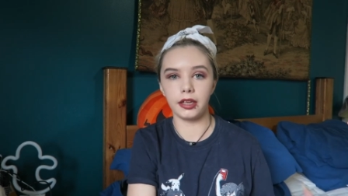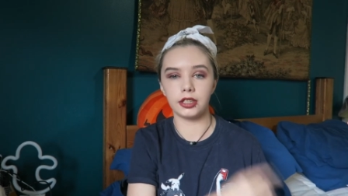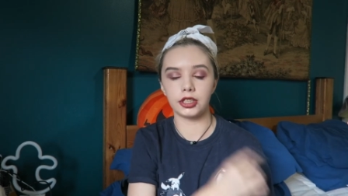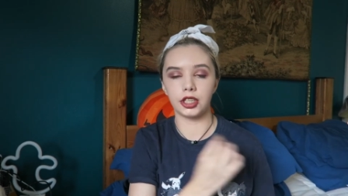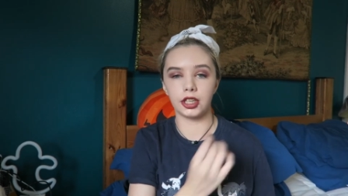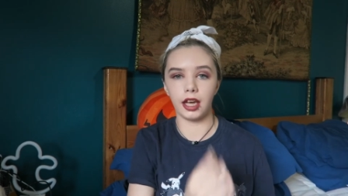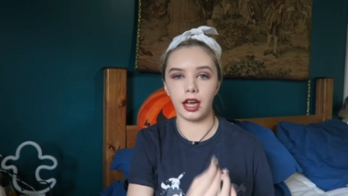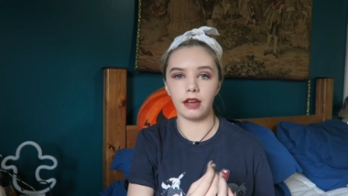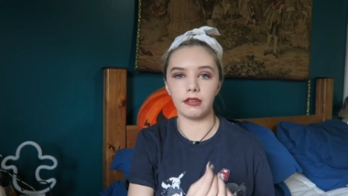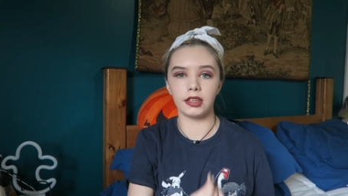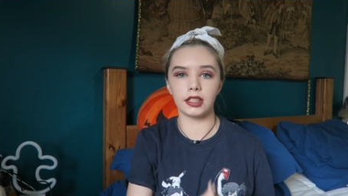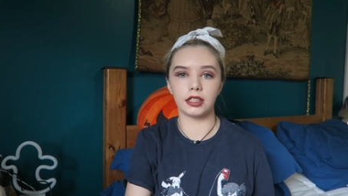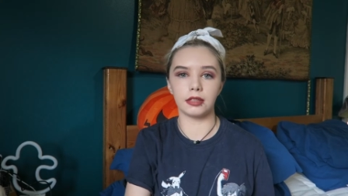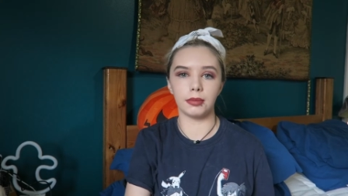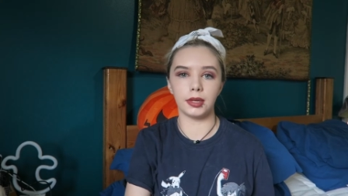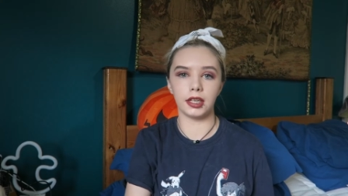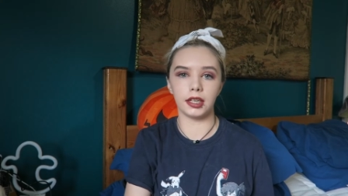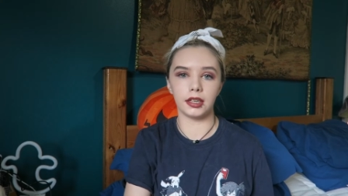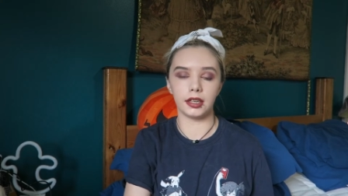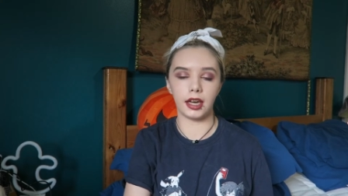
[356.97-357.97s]
She gave it to
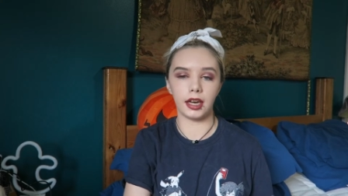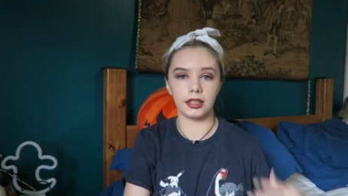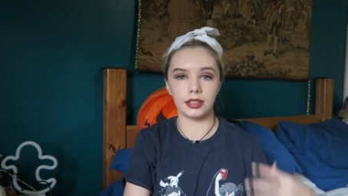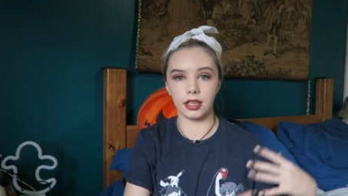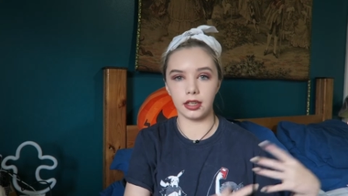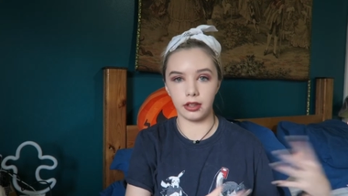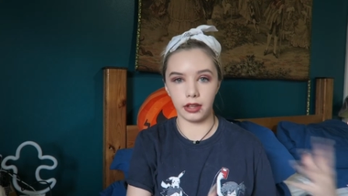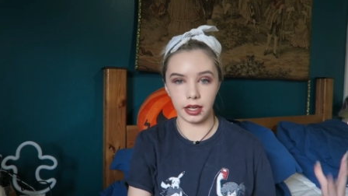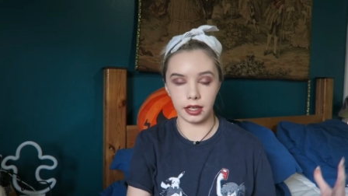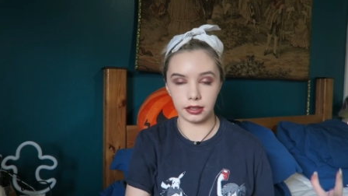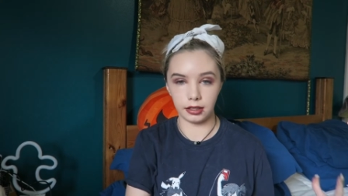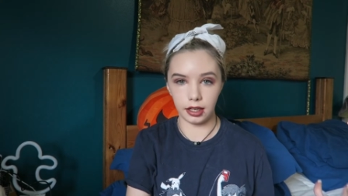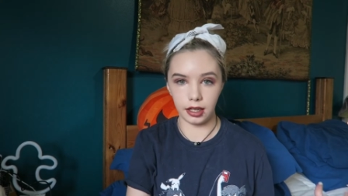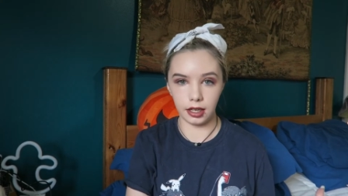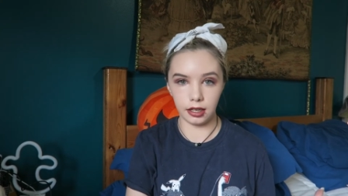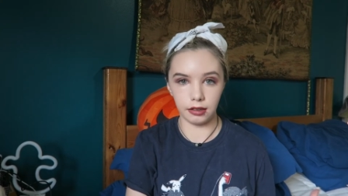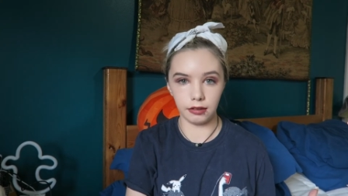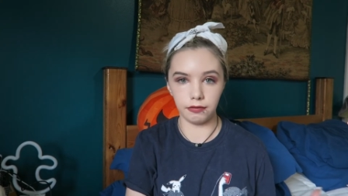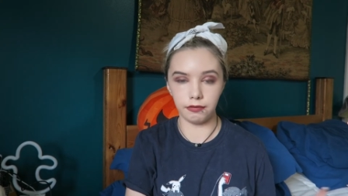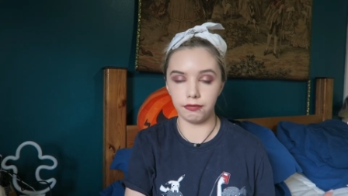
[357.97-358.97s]
me in case I like
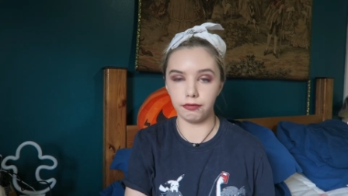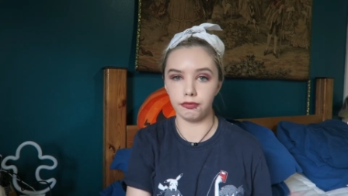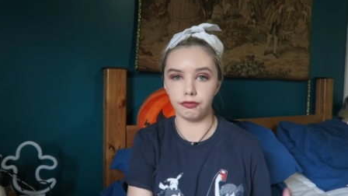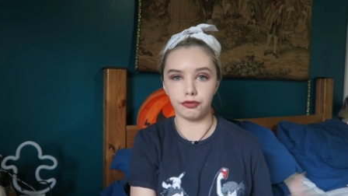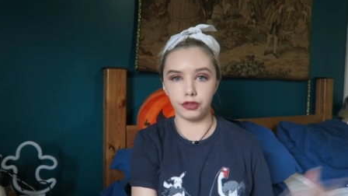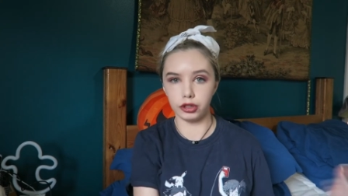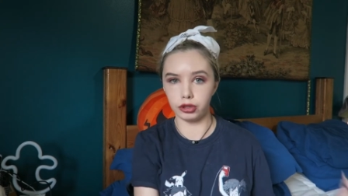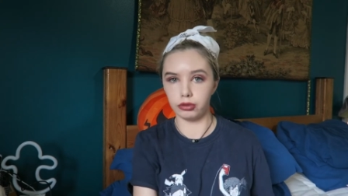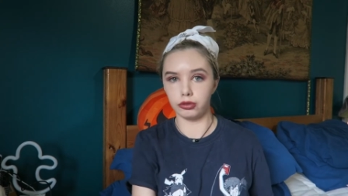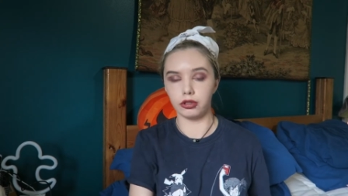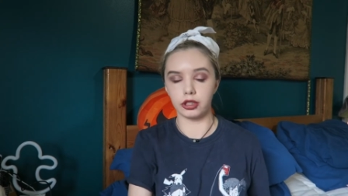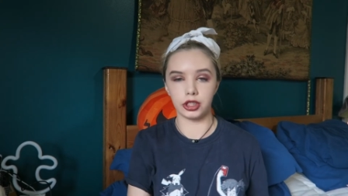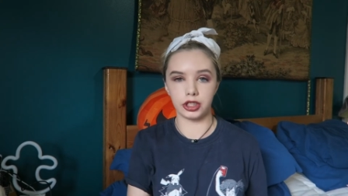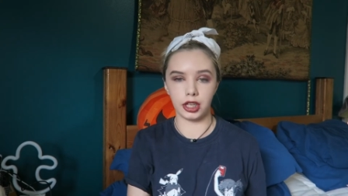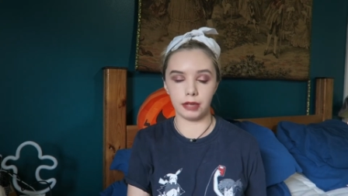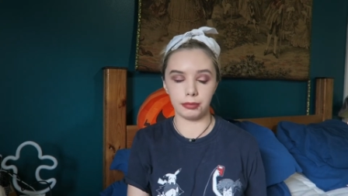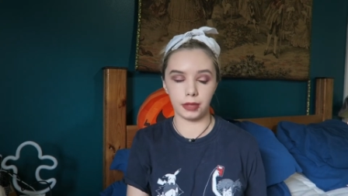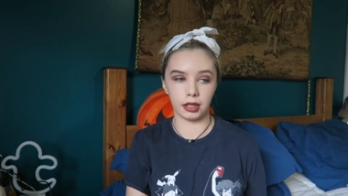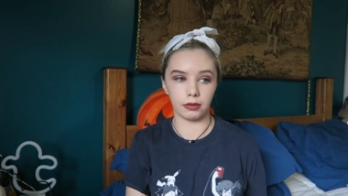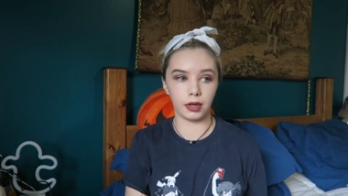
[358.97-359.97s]
needed food or
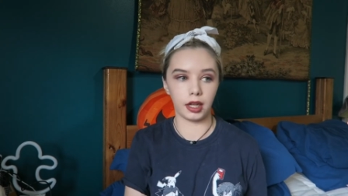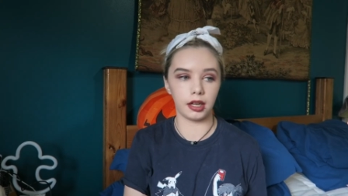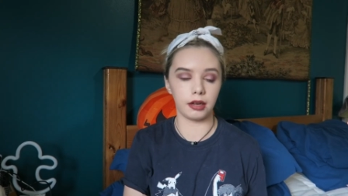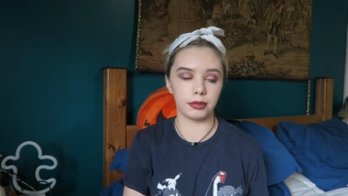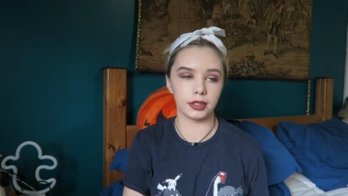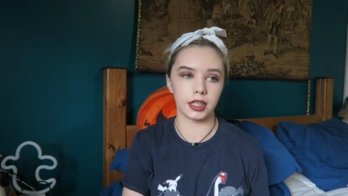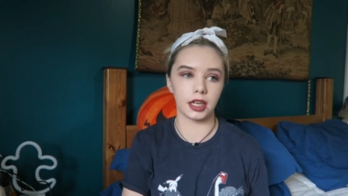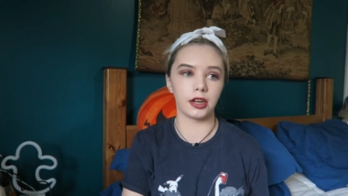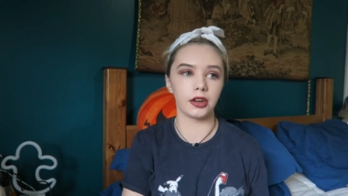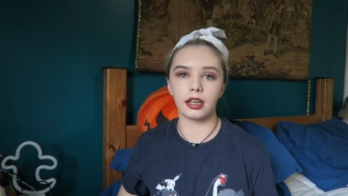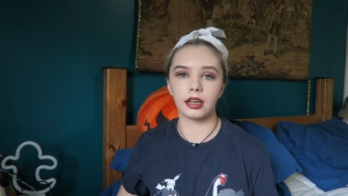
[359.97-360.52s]
something while I was out.